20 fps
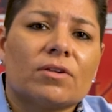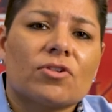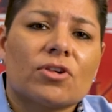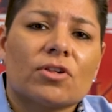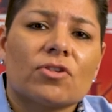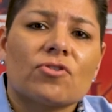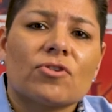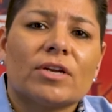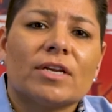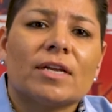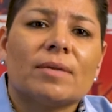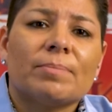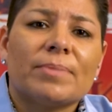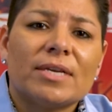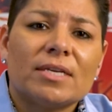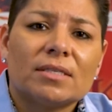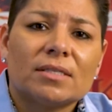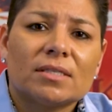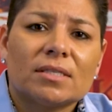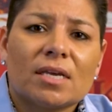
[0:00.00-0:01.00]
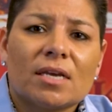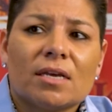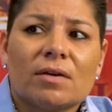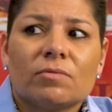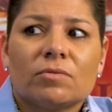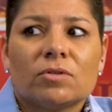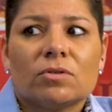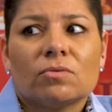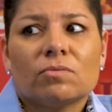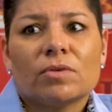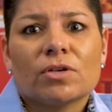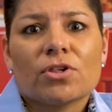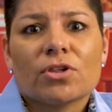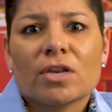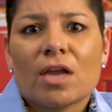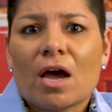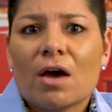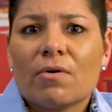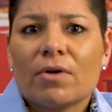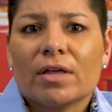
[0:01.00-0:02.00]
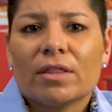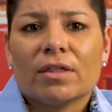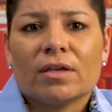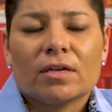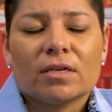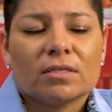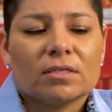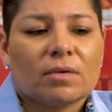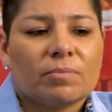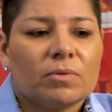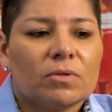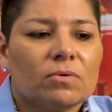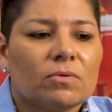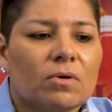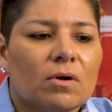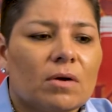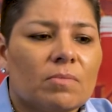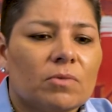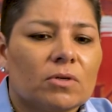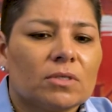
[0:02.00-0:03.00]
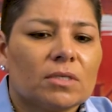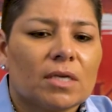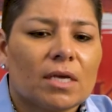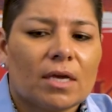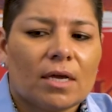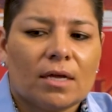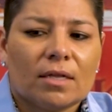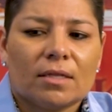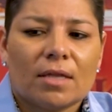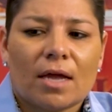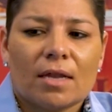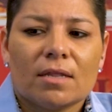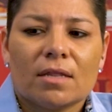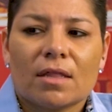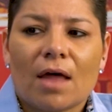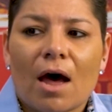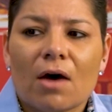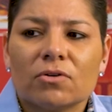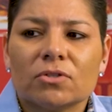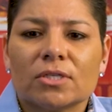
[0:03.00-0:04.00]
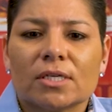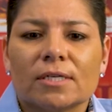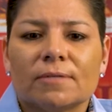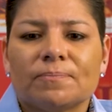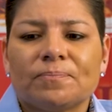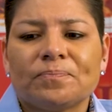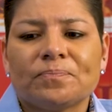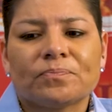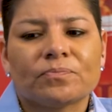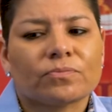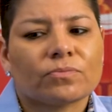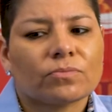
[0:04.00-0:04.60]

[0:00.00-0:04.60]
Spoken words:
children in BC, to which now I think is up to almost like 10,000.